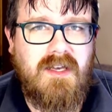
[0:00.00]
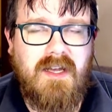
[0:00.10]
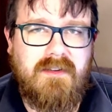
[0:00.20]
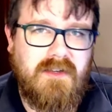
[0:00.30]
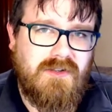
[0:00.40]

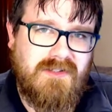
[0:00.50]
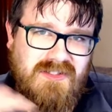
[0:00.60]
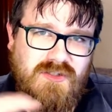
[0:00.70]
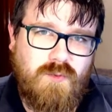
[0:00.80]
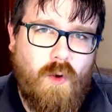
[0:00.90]
and then you just
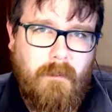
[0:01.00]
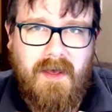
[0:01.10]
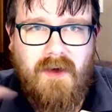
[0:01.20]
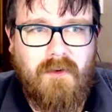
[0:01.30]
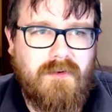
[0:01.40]
swap
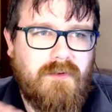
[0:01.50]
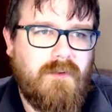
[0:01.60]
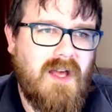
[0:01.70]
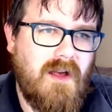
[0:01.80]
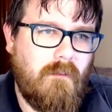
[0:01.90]
out
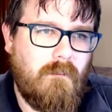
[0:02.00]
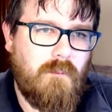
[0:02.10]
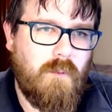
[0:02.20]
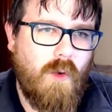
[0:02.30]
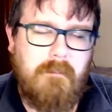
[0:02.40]
um,
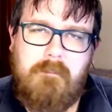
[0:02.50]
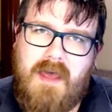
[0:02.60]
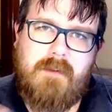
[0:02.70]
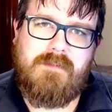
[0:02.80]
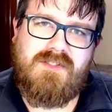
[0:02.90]
what
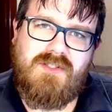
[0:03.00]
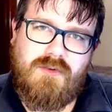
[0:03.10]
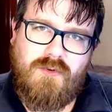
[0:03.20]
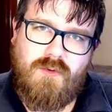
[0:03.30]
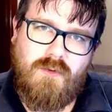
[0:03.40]
maps to
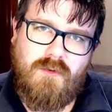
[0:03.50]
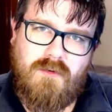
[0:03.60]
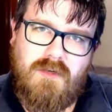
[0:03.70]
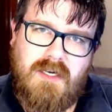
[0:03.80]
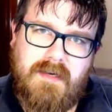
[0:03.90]

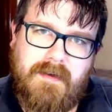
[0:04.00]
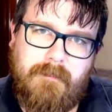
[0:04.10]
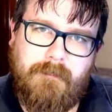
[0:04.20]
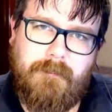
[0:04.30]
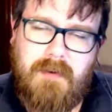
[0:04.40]
your
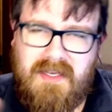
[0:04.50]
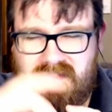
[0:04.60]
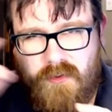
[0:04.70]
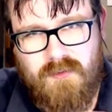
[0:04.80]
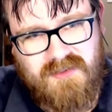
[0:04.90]
um,
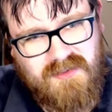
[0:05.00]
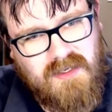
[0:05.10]
placeholders